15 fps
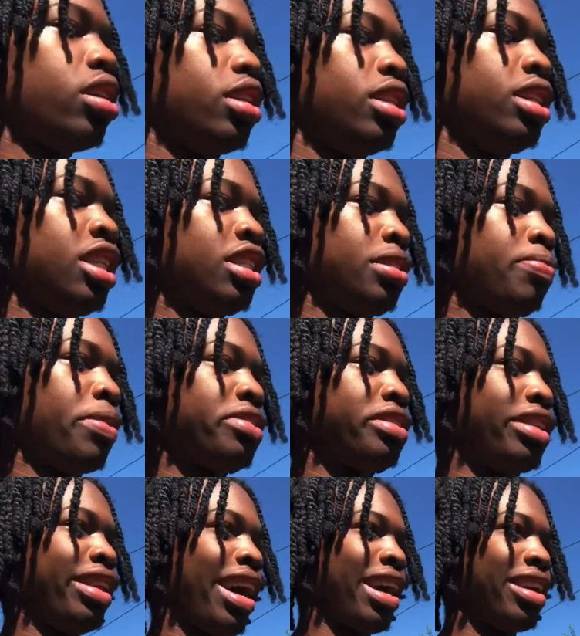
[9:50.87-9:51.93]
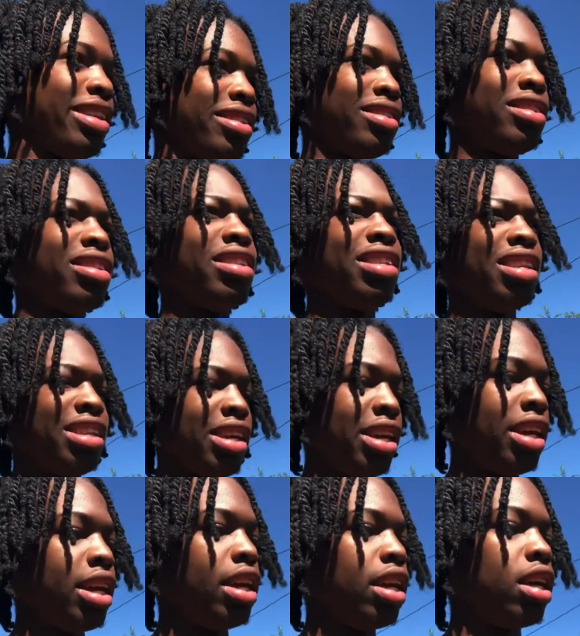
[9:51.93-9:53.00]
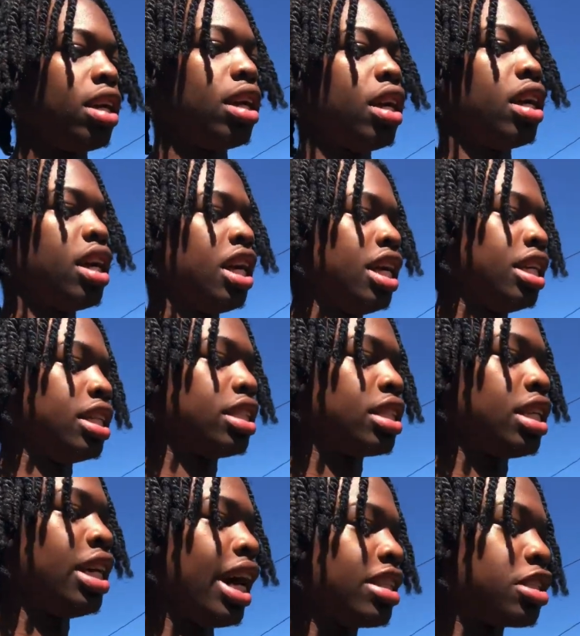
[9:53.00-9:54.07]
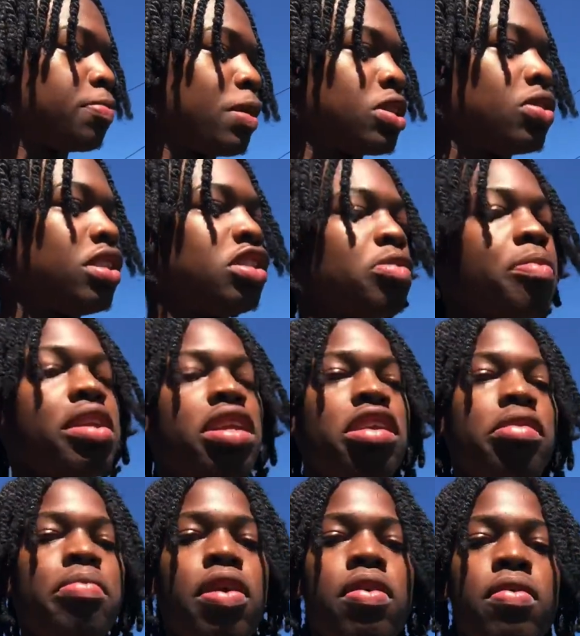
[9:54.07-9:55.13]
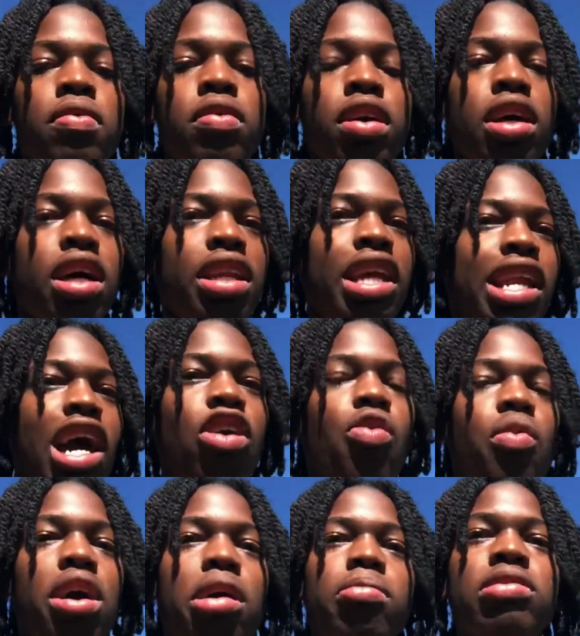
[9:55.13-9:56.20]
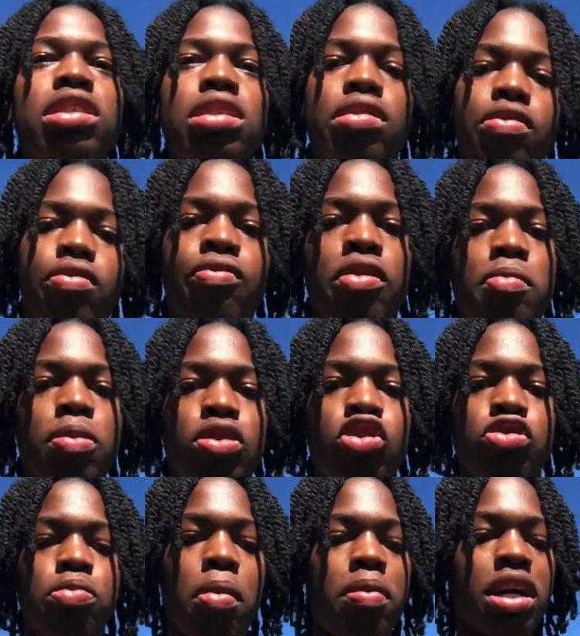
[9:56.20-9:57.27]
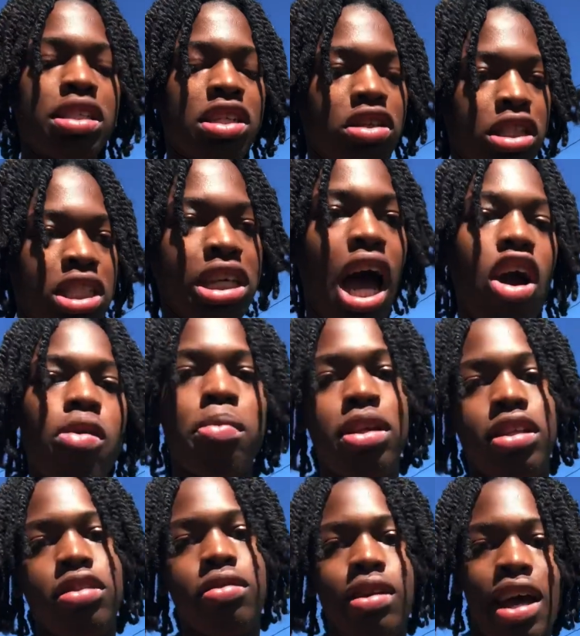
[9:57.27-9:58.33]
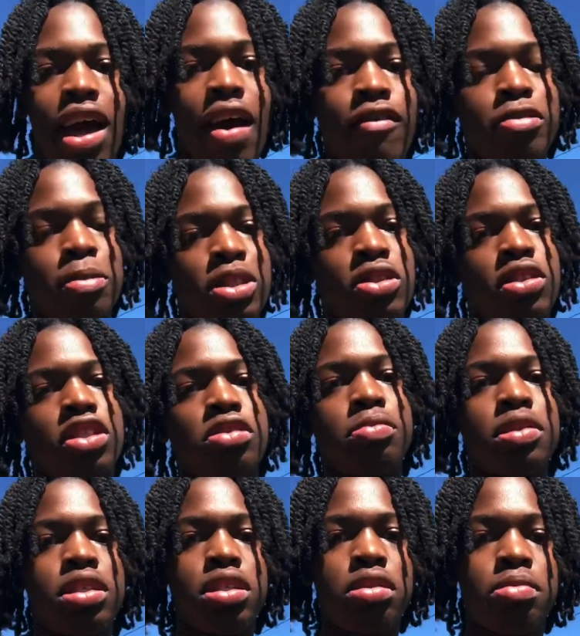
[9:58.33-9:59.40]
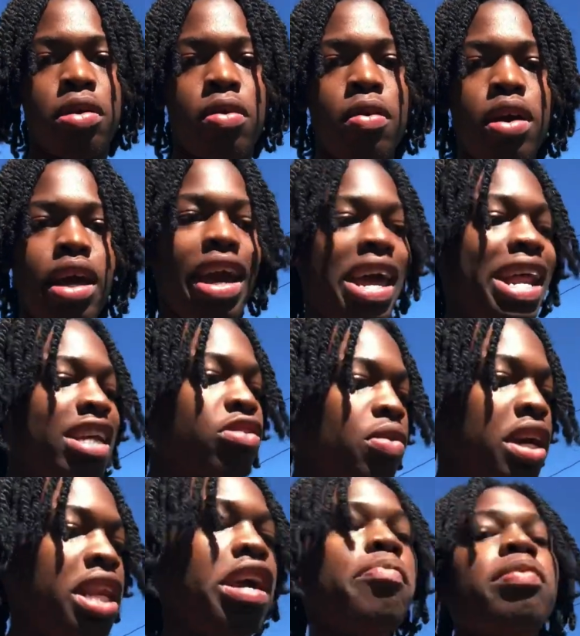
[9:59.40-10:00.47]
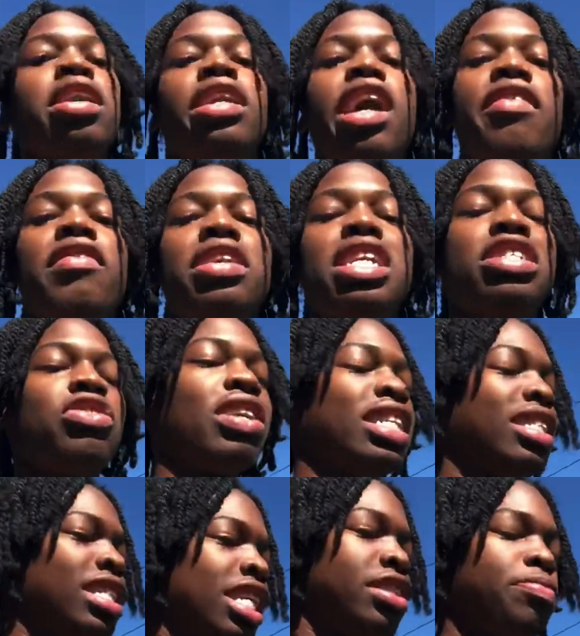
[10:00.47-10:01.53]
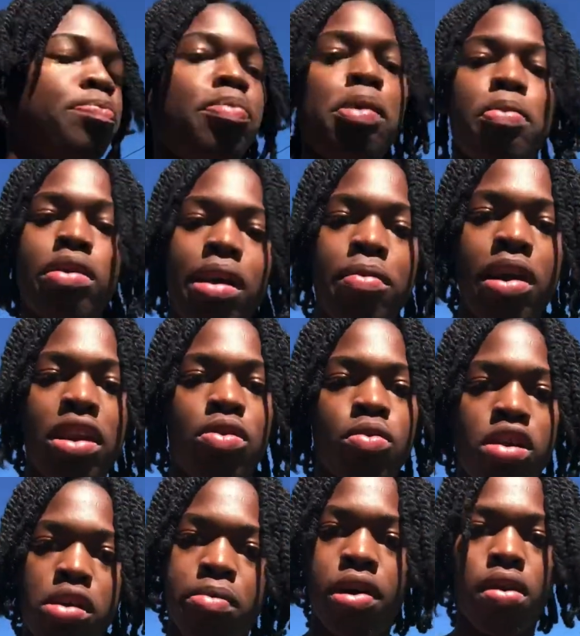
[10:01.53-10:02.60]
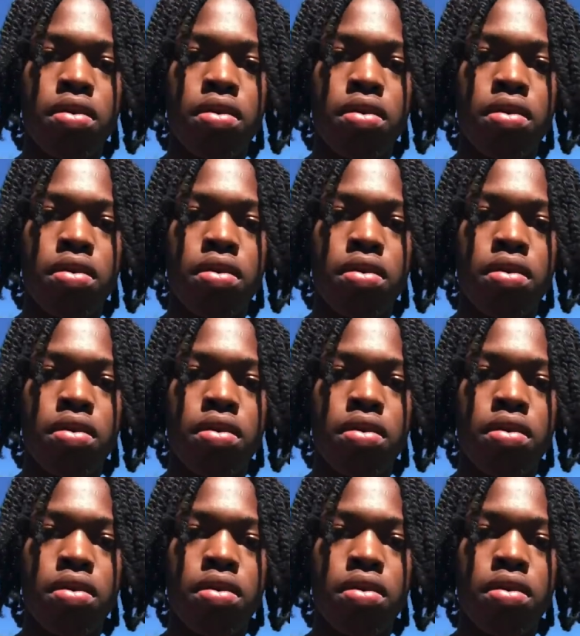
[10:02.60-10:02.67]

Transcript: this is person, like, he has a special disability, bro. they're not gonna want him to reproduce, bro, because his child gonna have a special disability, bro, and that's gonna end that bloodline right there. So that's less people that we have to worry about.